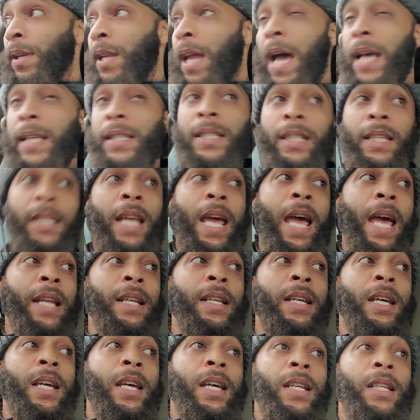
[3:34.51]
not see that?
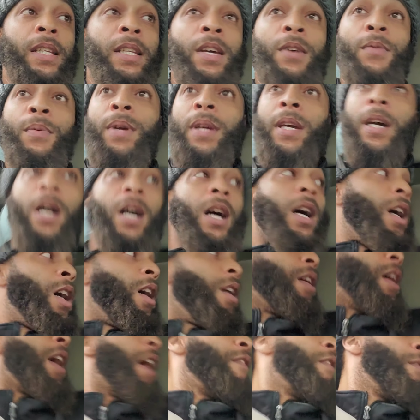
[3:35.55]
Did we
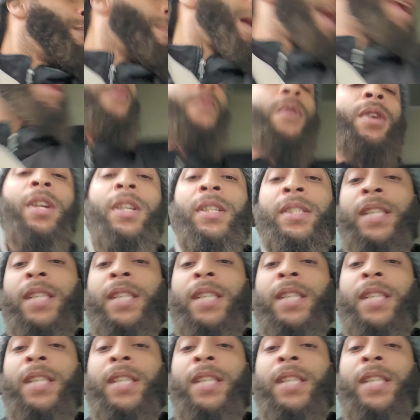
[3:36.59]
everybody want to